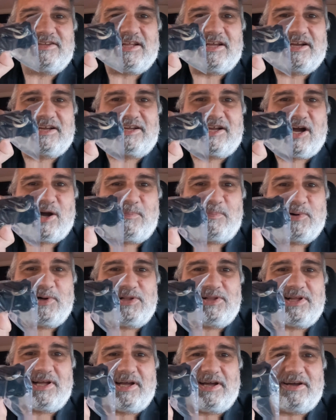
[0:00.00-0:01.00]
a
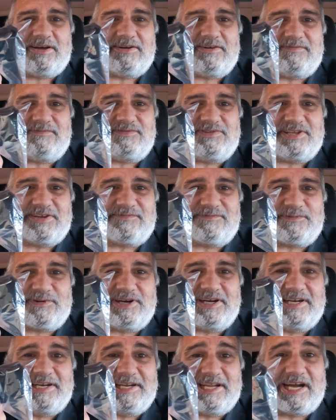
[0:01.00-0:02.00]
couple of
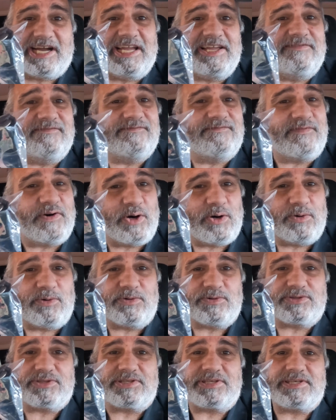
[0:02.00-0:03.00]
different
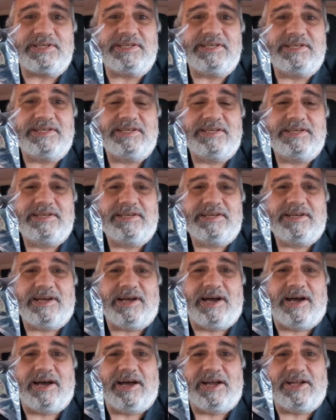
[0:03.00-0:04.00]
9-volt
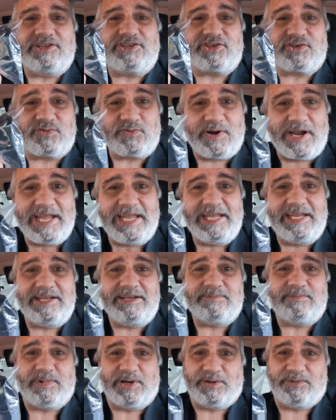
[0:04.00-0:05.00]

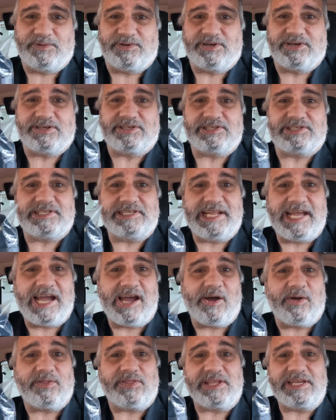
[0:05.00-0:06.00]
train motors.
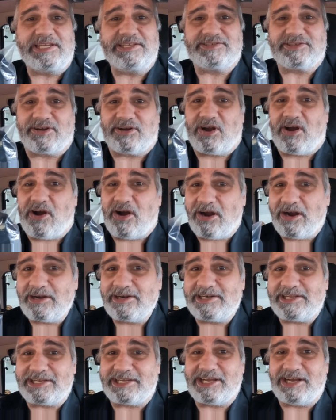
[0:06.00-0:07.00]
Now, these are
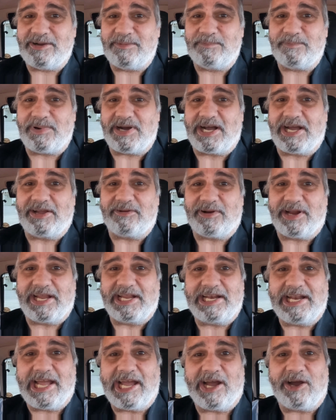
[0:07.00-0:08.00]
hard to come by
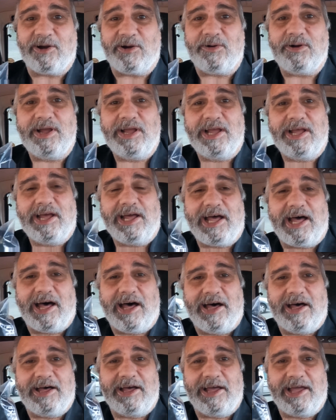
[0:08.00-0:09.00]
right now,
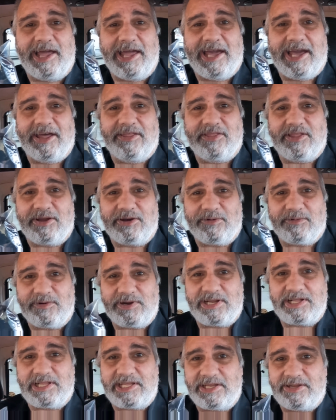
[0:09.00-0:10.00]
and they're
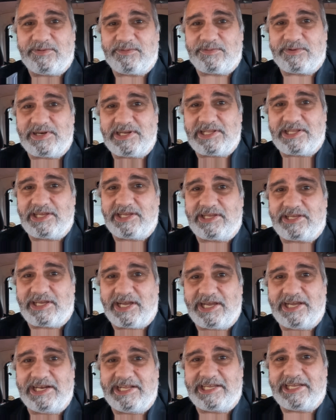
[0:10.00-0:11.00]
really
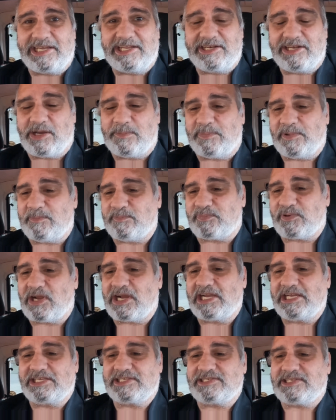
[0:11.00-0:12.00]
kind of getting up in
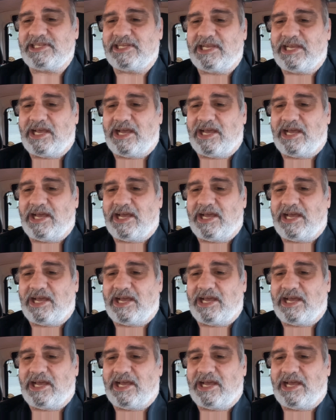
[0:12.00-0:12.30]
price.